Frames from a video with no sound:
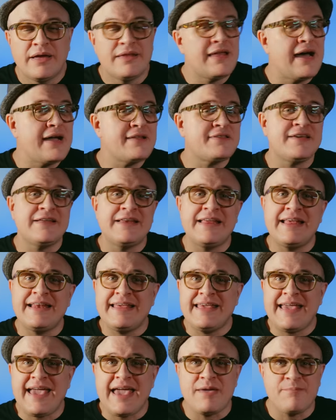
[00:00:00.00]
In
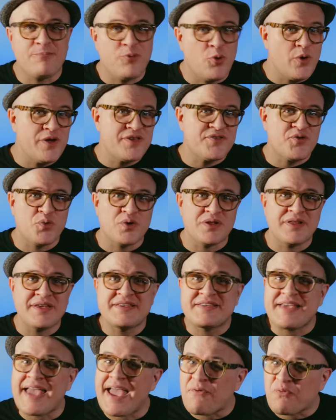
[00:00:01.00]
1988, Poison
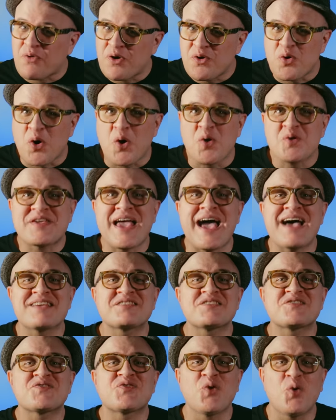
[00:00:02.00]
released Every Rose
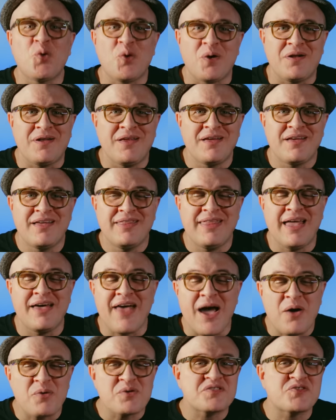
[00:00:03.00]
Has Its Thorn. Now,
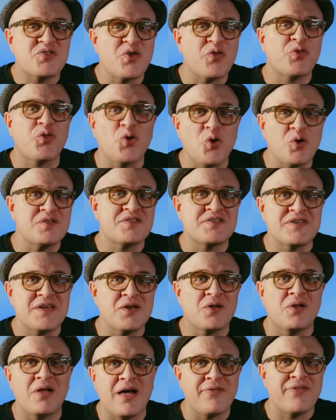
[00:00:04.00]
that was the third
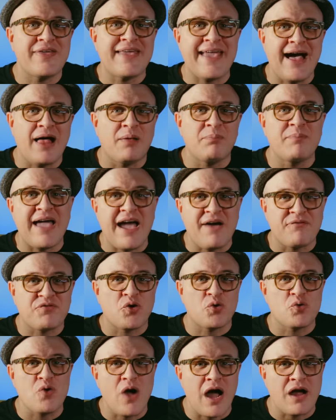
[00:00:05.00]
single on the album
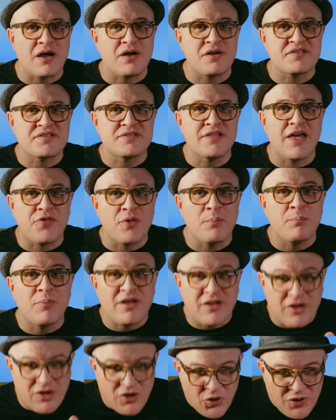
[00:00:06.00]
after Rocker's Nothing
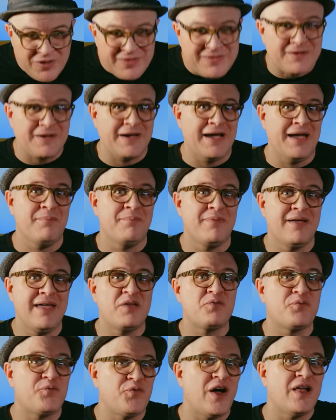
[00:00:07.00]
But a Good Time
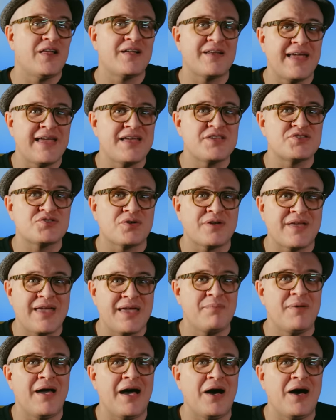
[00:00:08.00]
and Fallen Angel came